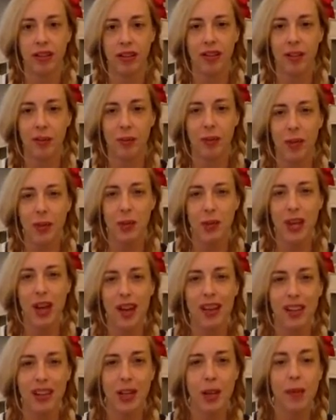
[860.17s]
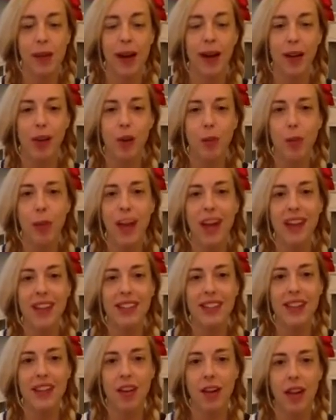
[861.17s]
What are you talking about? You pass
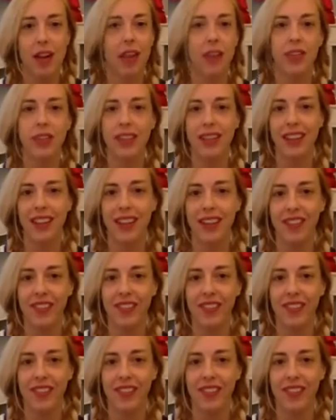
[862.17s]
out half the time.